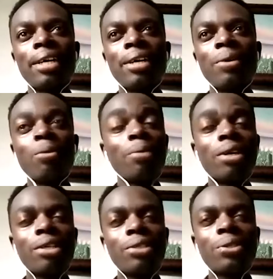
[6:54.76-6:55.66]
we'll be
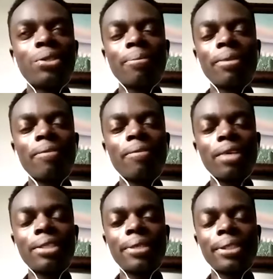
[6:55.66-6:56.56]
going through something very
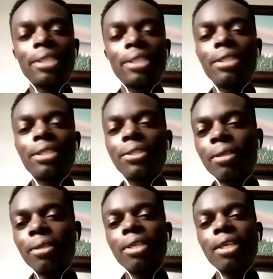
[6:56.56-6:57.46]
interesting, something
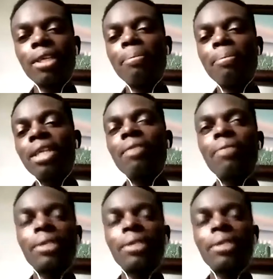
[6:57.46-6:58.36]
that many of us have
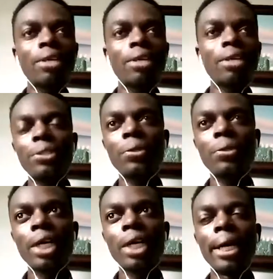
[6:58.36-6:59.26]
been going through,
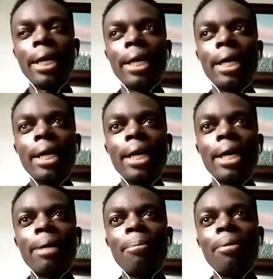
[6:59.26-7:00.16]

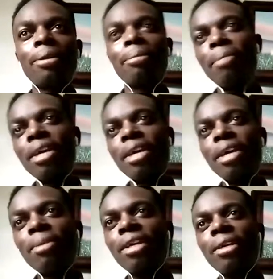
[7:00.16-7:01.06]
but
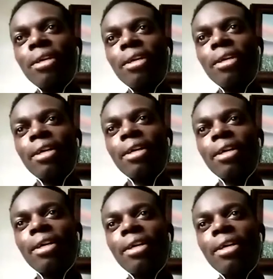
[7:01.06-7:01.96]
maybe
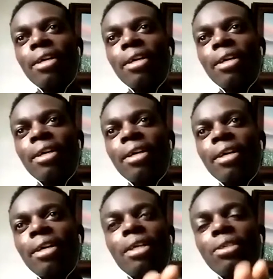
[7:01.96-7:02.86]
we've
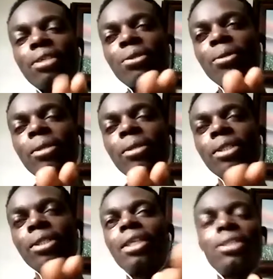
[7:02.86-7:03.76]
never paid so much
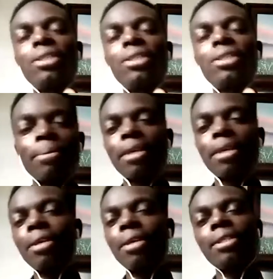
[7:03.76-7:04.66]
attention to it because it's